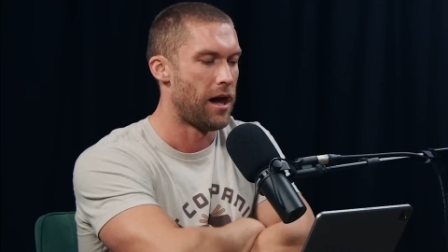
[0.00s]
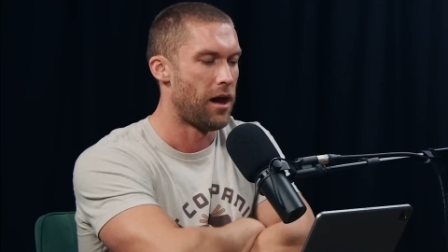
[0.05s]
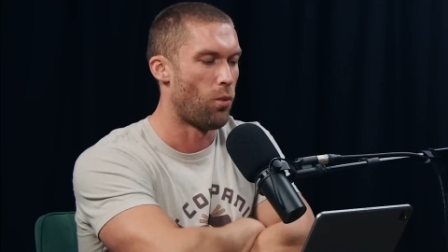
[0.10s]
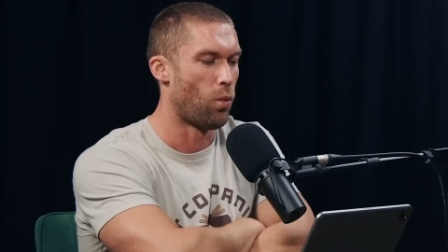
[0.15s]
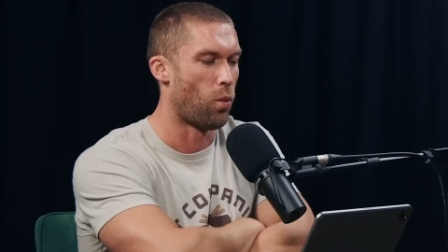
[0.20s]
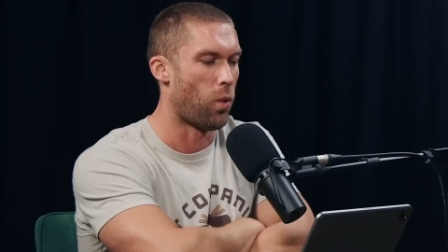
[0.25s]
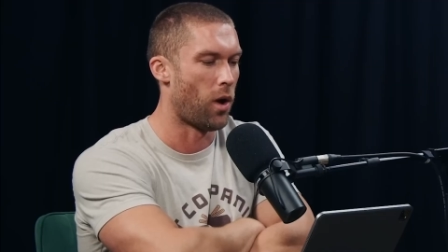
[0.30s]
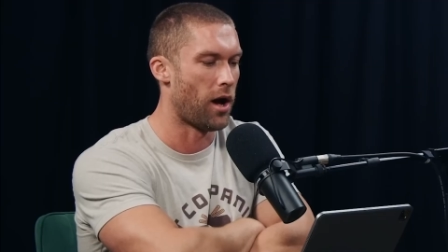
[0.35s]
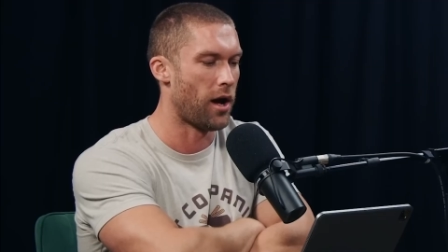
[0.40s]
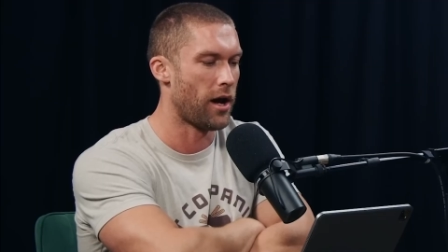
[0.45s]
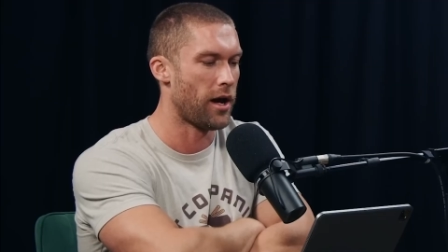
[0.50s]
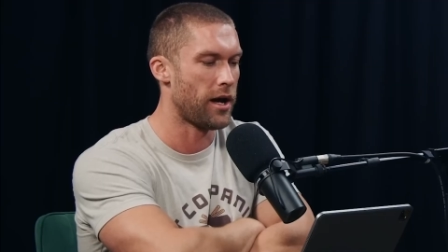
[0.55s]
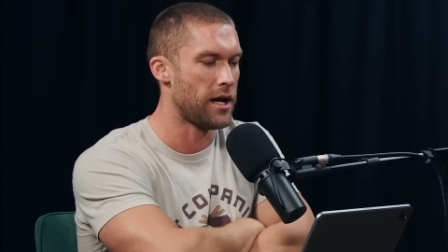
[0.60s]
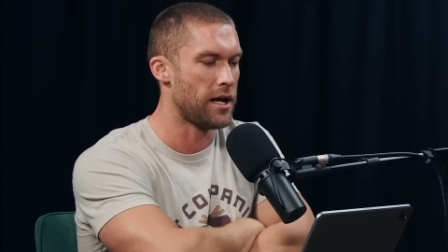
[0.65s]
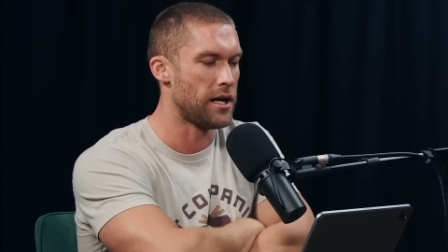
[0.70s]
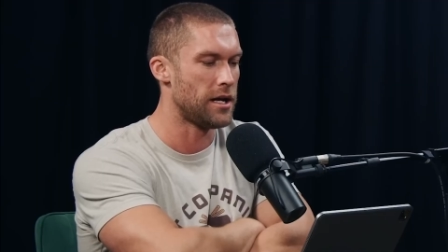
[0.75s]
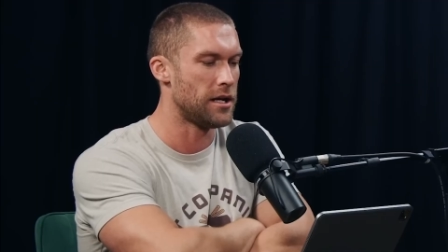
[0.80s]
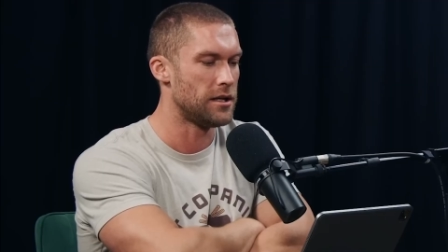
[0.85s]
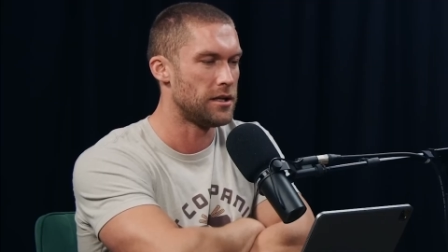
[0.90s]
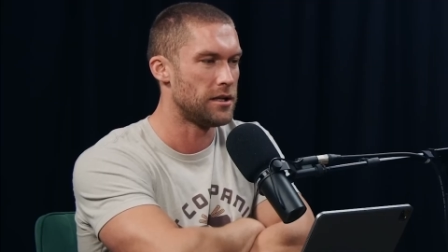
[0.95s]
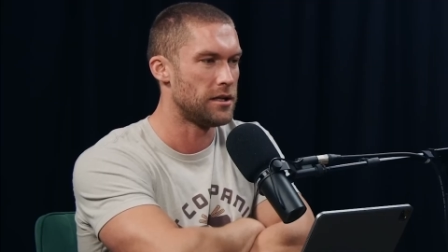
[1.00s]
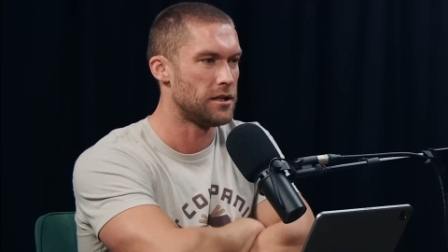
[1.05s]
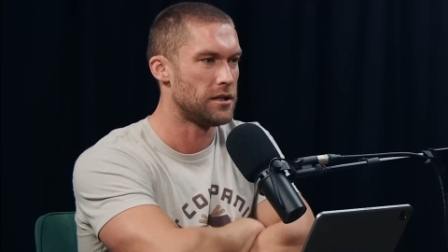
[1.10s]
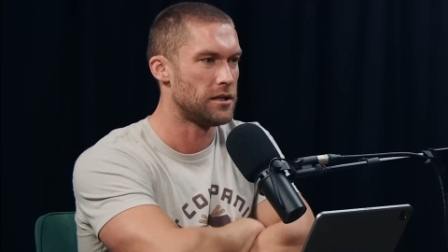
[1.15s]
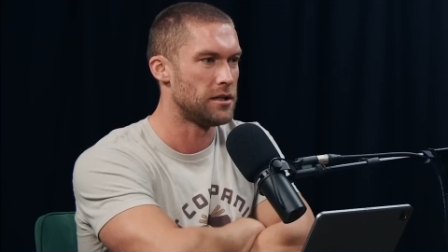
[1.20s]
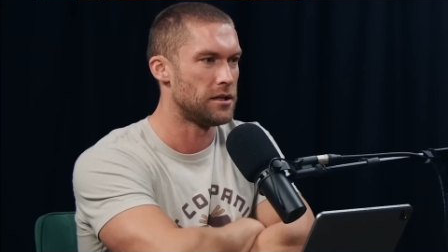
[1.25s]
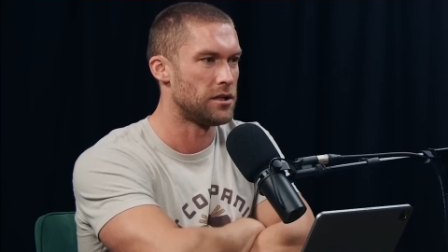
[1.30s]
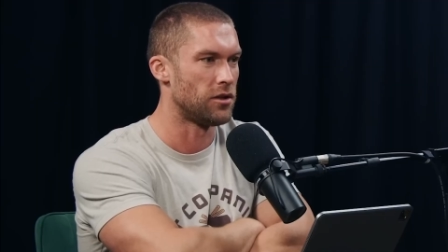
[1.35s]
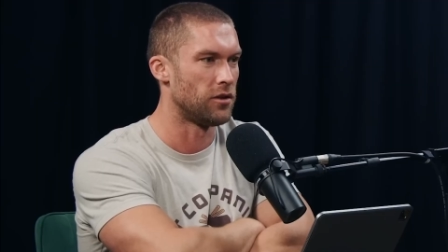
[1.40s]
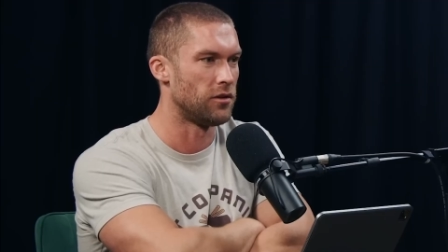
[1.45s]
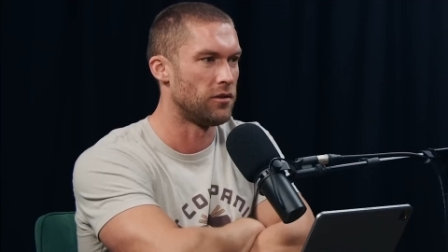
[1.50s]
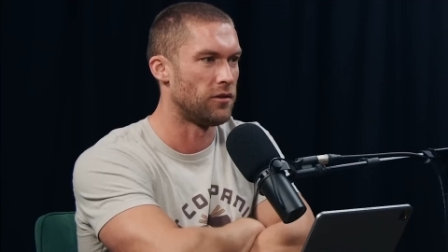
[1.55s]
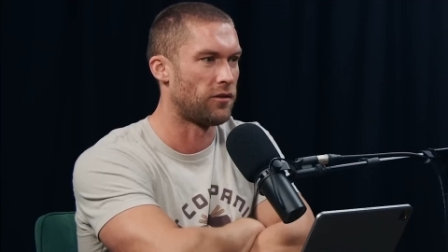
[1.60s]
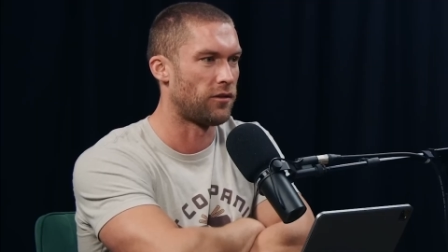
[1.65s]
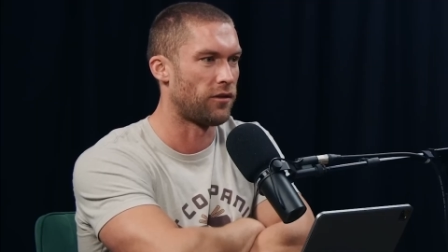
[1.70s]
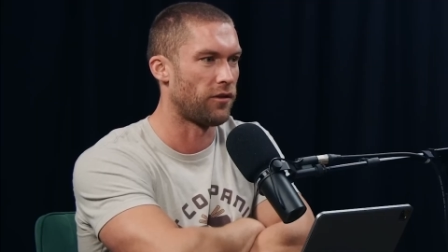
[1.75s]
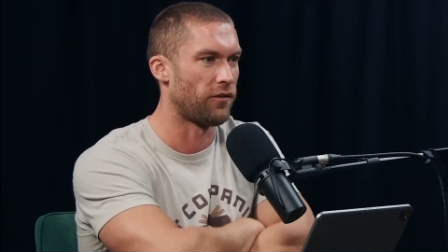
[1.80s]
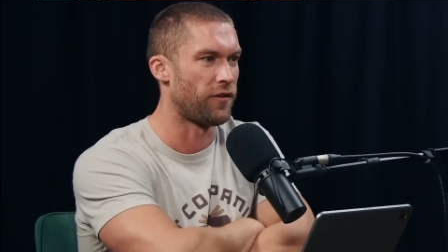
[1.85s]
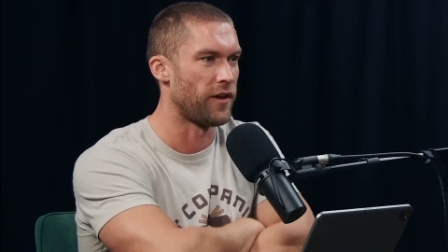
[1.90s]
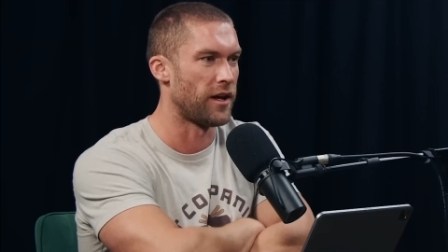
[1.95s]
Why does
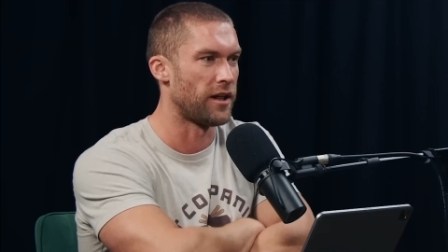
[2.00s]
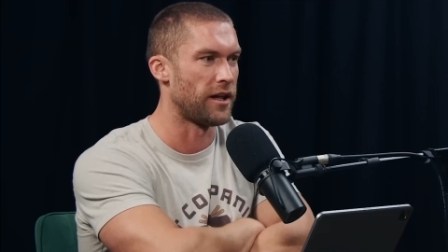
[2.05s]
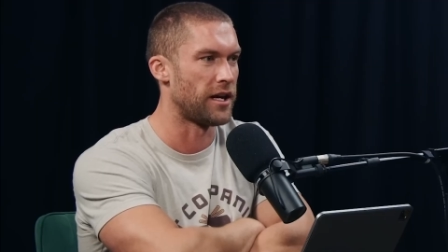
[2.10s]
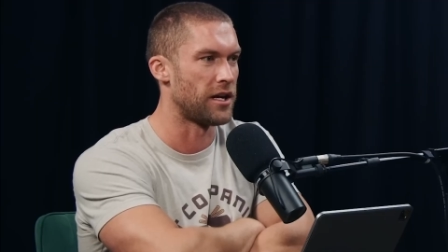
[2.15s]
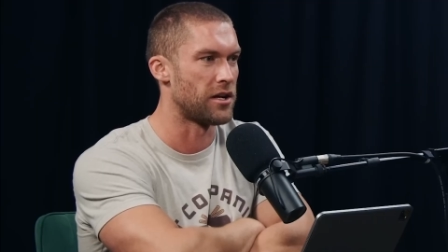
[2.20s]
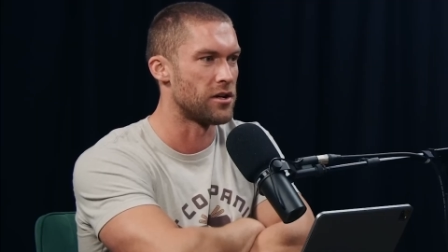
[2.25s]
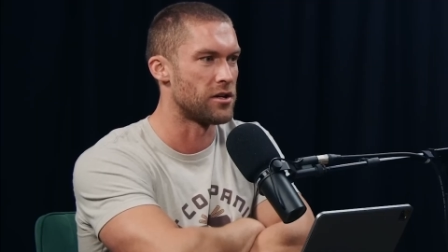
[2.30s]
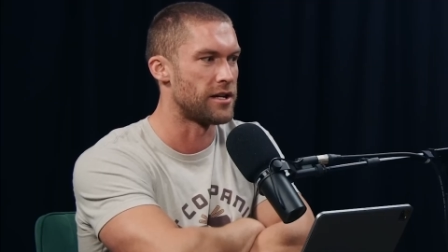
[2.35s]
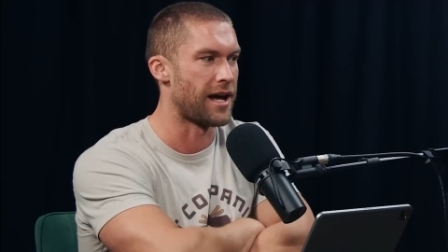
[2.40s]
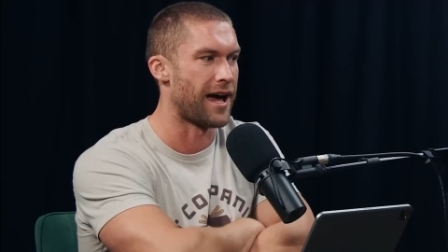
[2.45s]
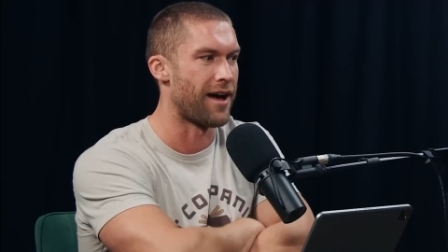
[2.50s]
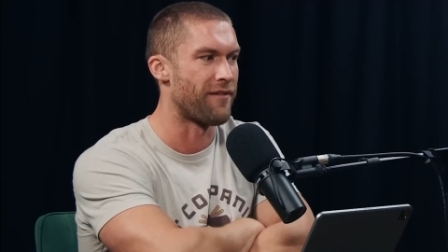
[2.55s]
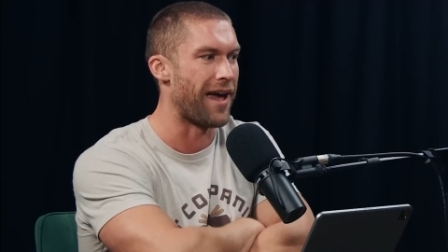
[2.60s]
feeling good have